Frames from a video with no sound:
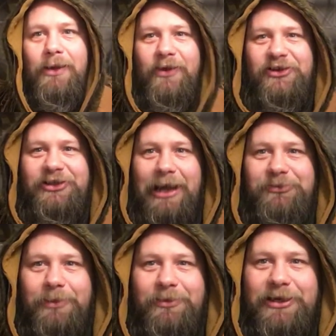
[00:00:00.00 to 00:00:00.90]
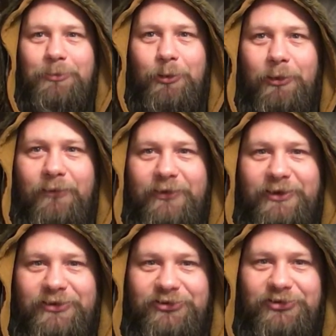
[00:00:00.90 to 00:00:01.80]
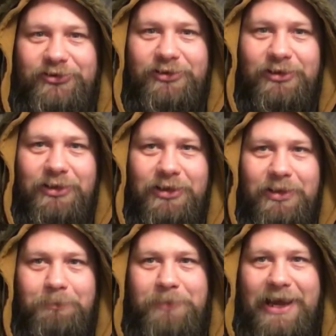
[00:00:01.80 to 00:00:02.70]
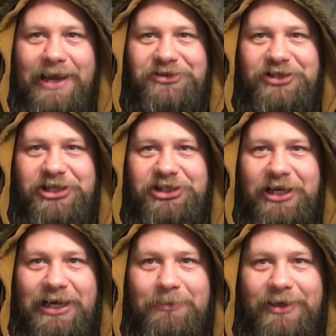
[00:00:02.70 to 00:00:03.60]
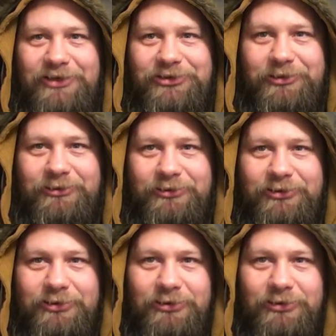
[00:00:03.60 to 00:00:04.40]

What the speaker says: This time summoning more of his bad CGI monsters.